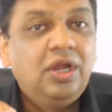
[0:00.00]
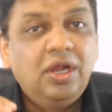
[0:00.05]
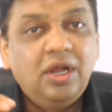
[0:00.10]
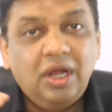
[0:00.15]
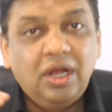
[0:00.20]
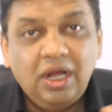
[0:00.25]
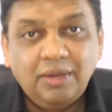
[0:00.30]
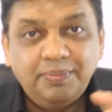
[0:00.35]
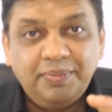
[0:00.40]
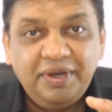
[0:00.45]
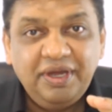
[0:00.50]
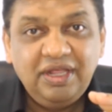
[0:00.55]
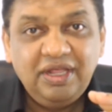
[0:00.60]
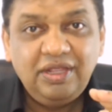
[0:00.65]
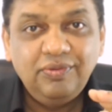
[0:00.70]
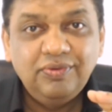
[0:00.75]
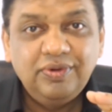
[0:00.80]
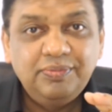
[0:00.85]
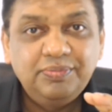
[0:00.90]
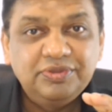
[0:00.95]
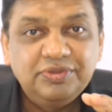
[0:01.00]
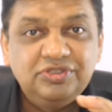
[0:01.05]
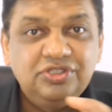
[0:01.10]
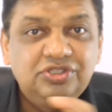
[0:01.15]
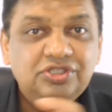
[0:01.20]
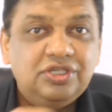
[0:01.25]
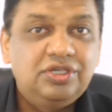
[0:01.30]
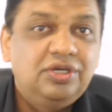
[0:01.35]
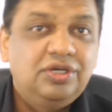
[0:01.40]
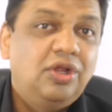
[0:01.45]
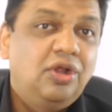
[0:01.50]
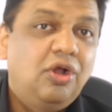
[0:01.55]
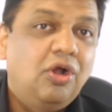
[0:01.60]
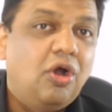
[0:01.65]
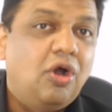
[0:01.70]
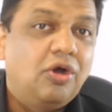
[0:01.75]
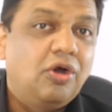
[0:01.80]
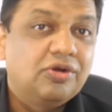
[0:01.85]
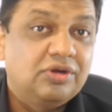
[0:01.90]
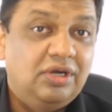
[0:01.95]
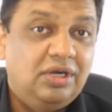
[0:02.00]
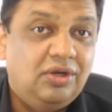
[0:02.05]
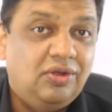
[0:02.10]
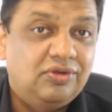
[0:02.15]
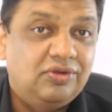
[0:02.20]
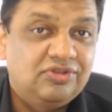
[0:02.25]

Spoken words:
a break-even position, or a loss